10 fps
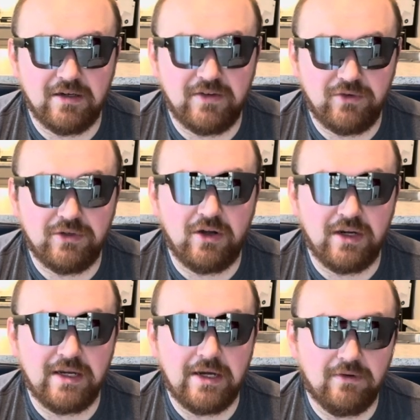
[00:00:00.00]
And if you turn it
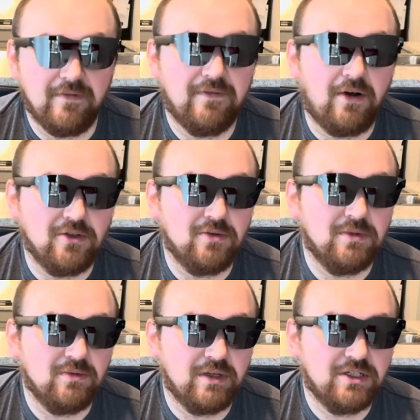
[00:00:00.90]
down to a volume
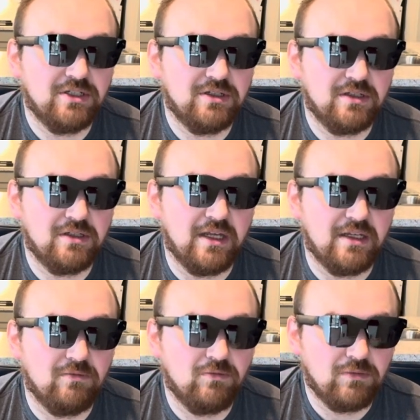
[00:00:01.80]
in which they
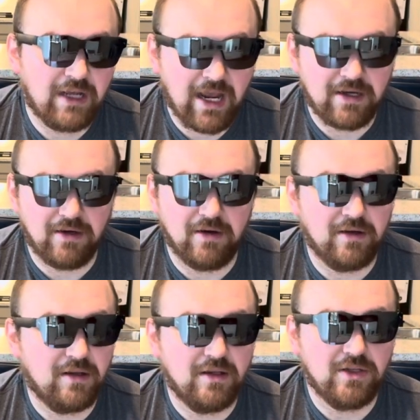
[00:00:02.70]
can't
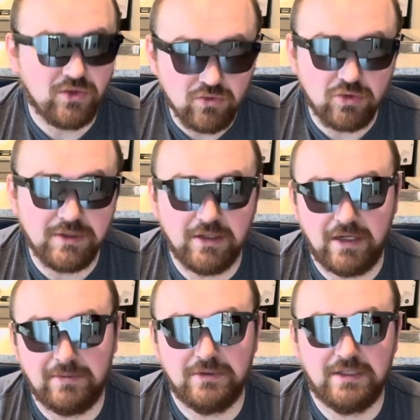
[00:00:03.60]
hear, you will be
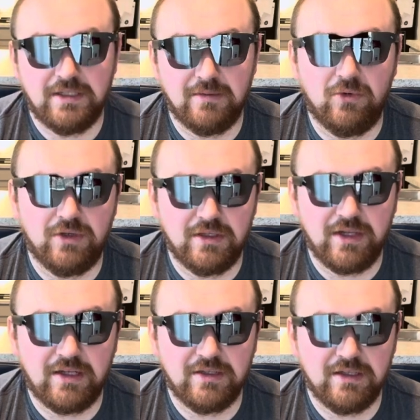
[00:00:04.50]
unable to hear more than
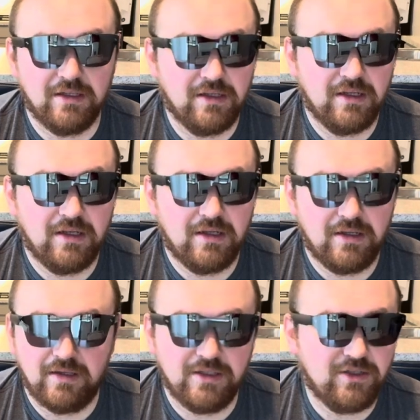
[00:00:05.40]
likely,
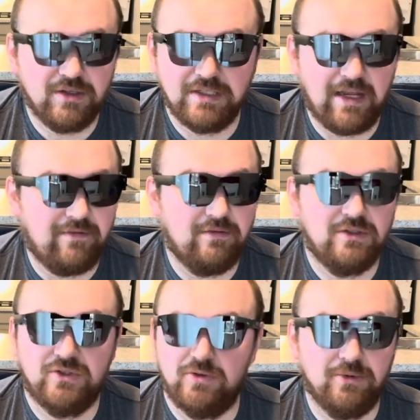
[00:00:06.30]
unless you just have
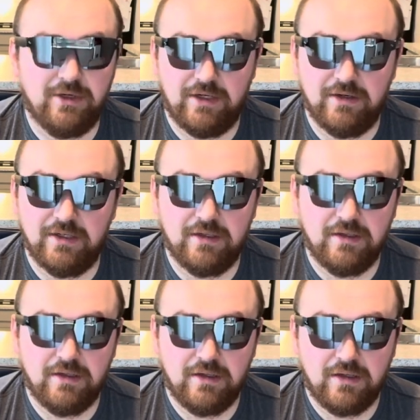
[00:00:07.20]
super hearing.
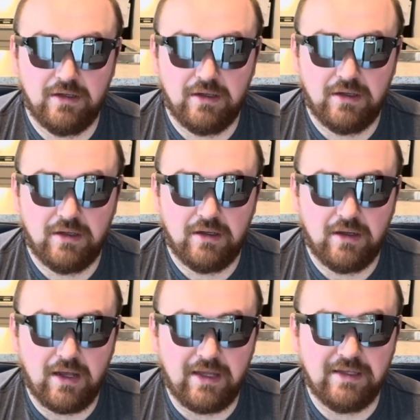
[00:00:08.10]

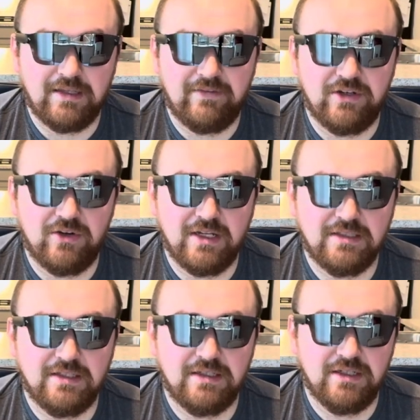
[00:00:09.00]
I think they've addressed
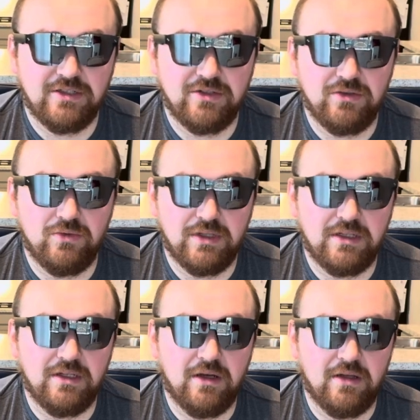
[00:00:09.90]
this issue with
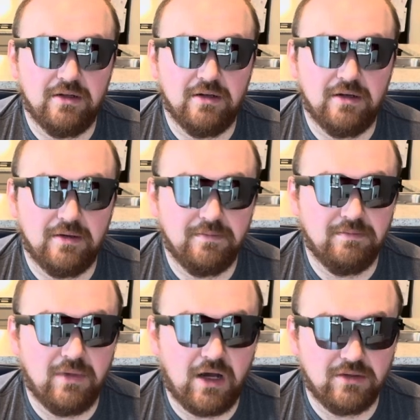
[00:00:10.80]
the other
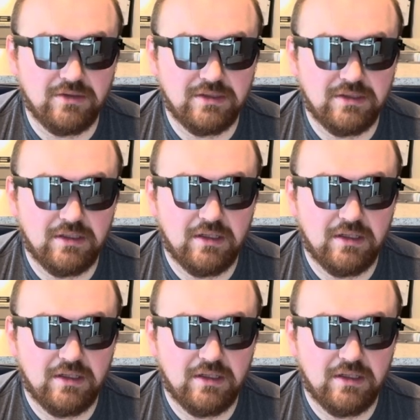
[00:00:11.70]
models.